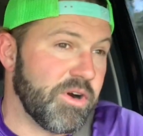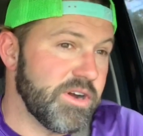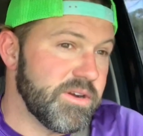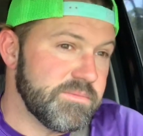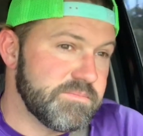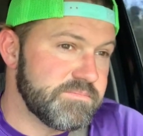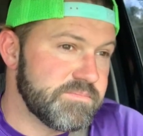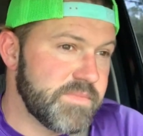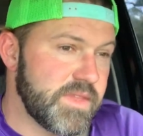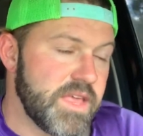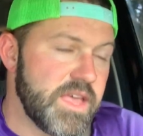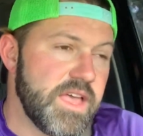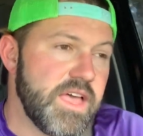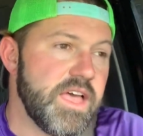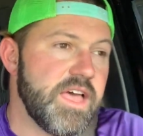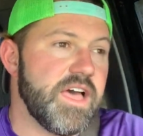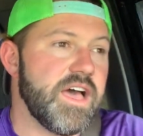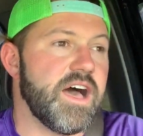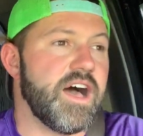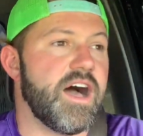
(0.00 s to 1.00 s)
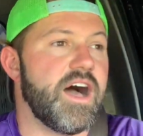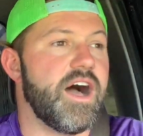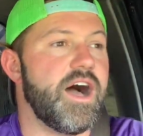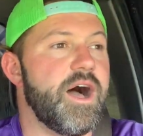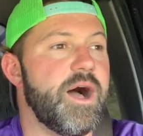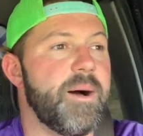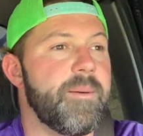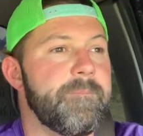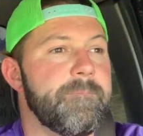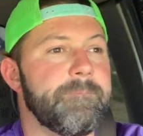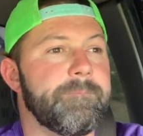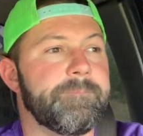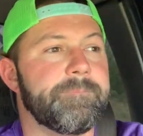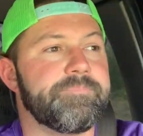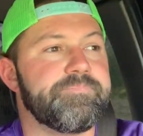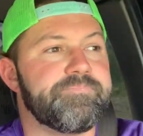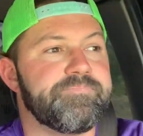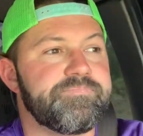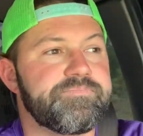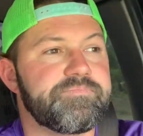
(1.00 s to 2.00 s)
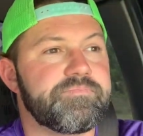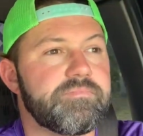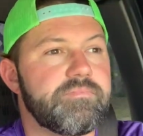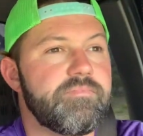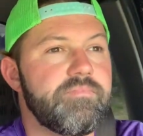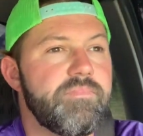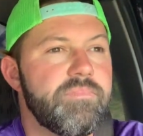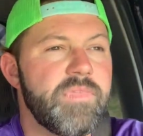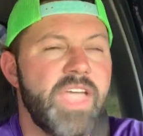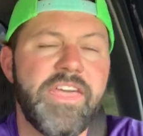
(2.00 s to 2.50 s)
Um,